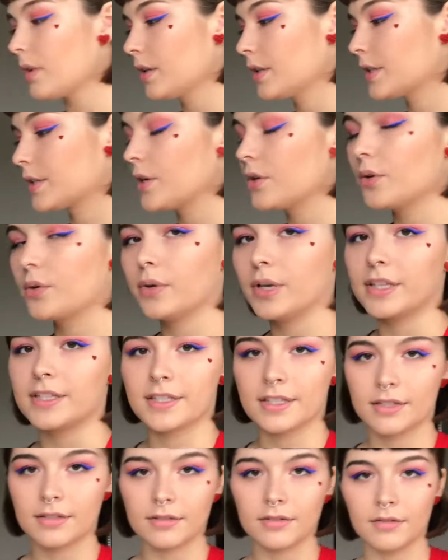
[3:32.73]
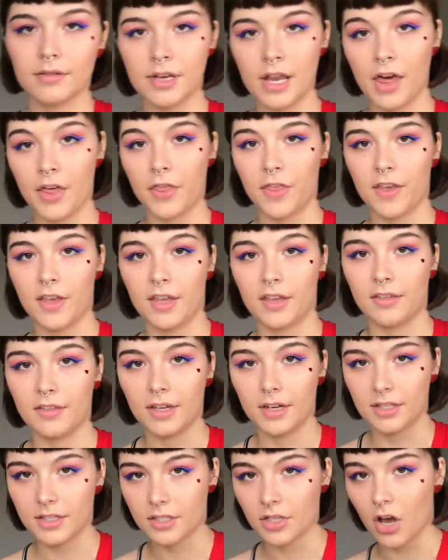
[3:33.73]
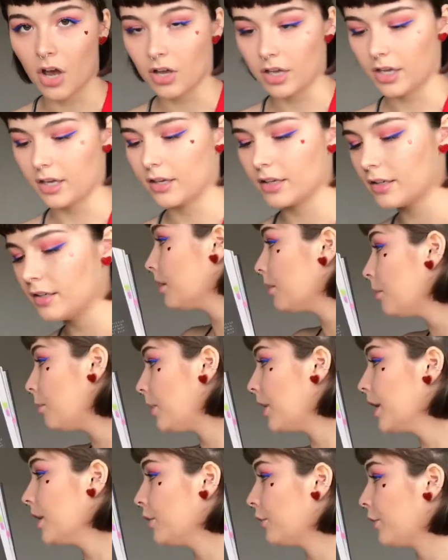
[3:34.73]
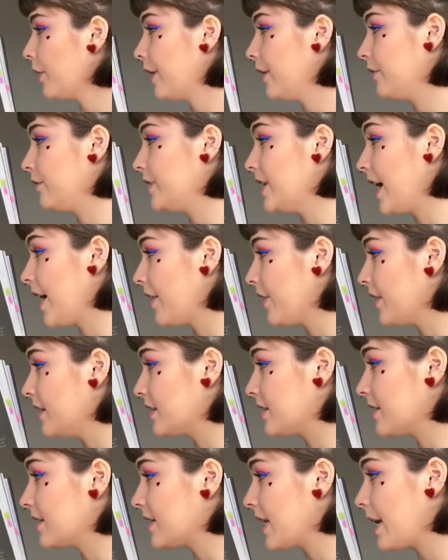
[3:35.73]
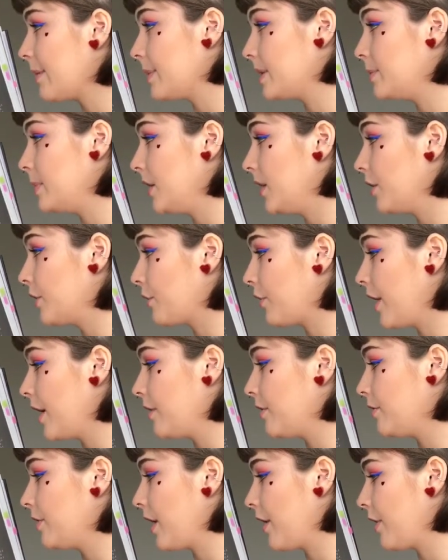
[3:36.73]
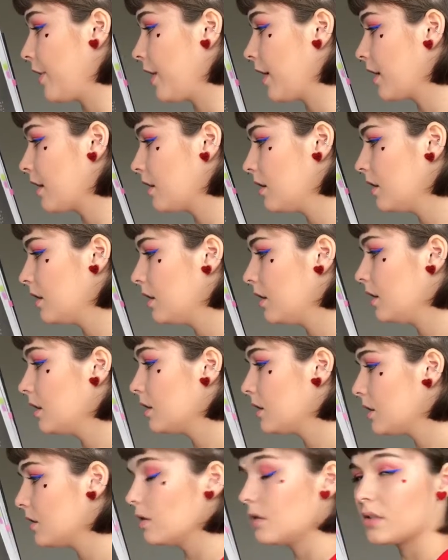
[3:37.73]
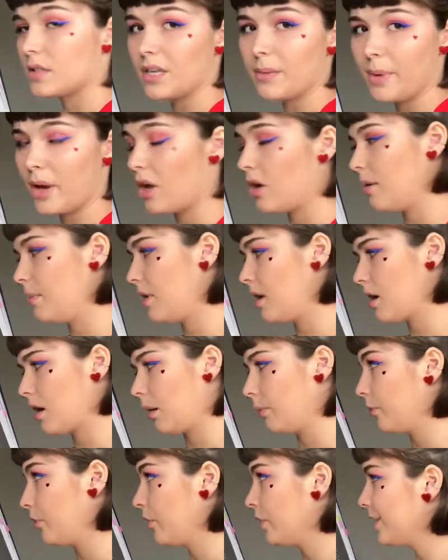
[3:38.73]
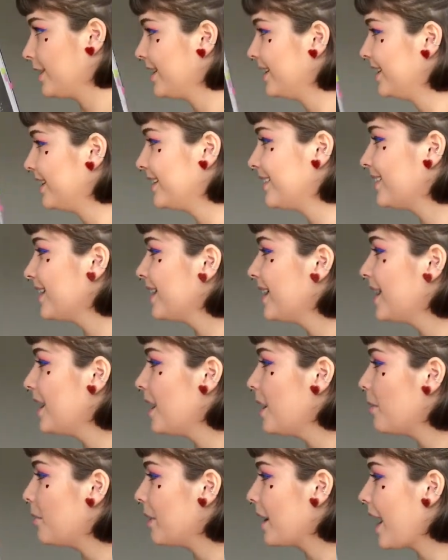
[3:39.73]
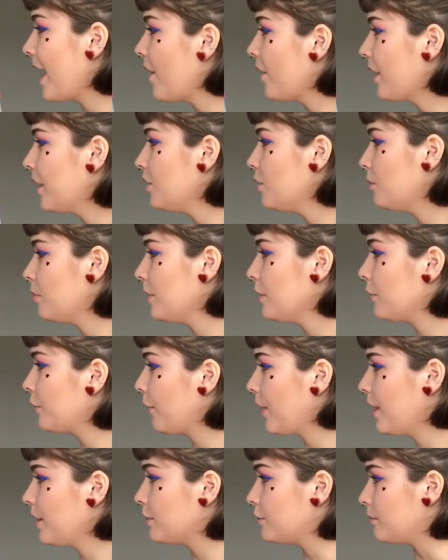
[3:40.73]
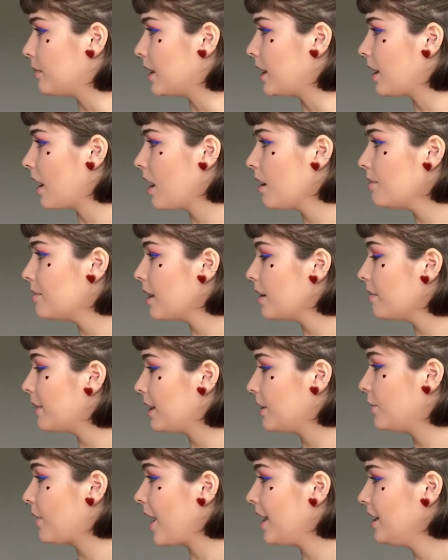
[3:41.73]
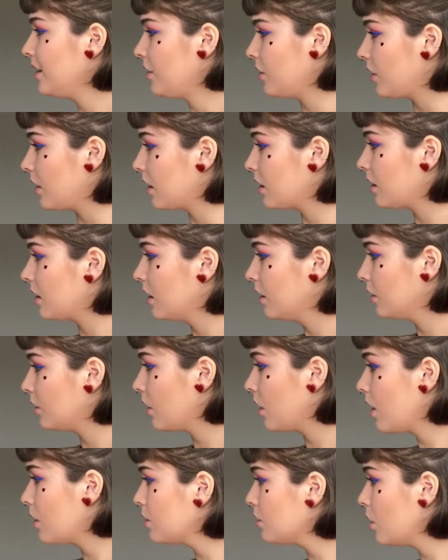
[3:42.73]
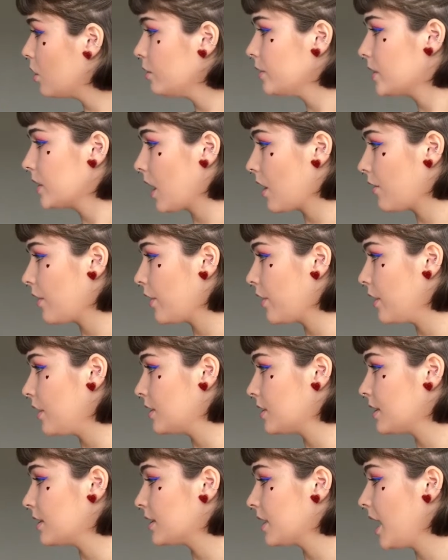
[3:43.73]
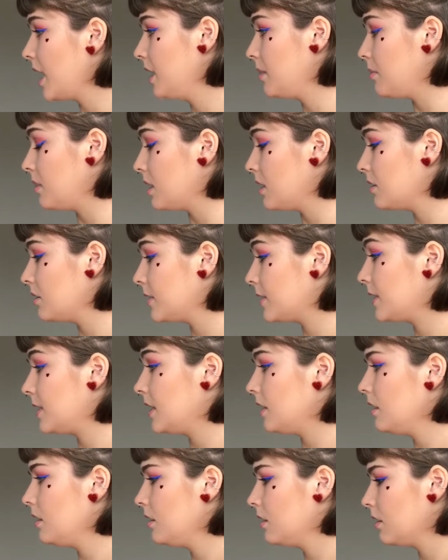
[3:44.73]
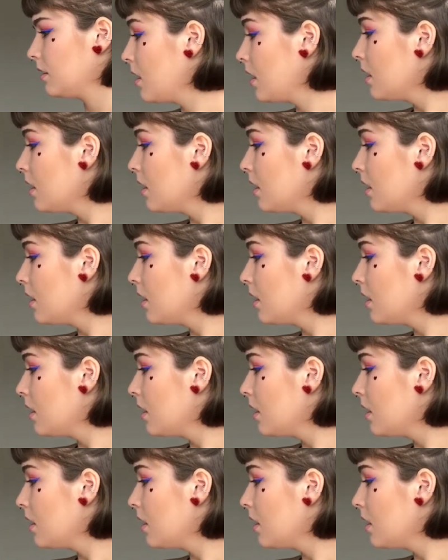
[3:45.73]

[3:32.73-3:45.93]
So it's nothing that is talking. Being afraid of death is the same as being afraid of nothing. Somehow I'm not comforted. But how can you be afraid of me? I'm not made of anything. There are no scary things inside me. See?